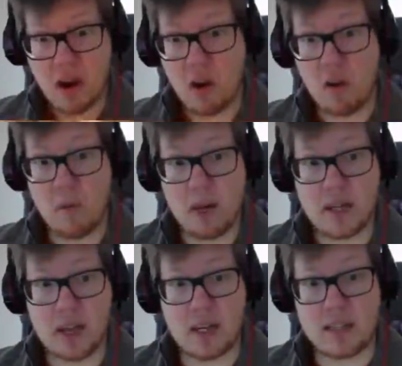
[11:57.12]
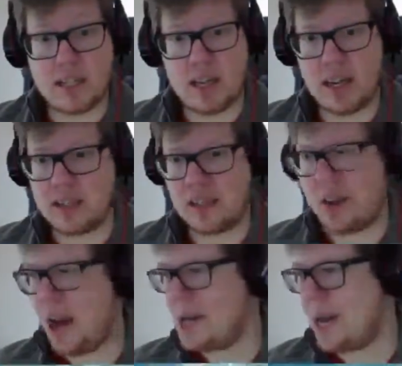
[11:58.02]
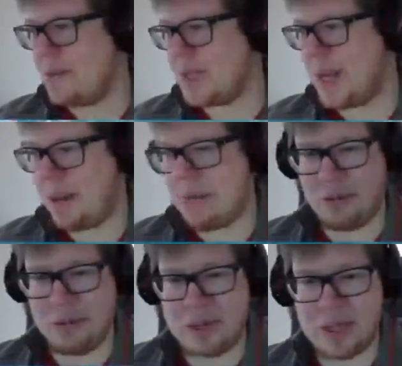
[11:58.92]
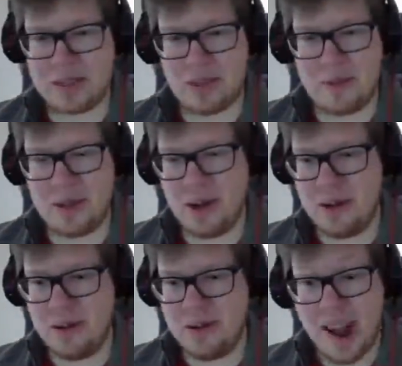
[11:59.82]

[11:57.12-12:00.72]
Oh my god! That I can. I never seen that before. That is something new.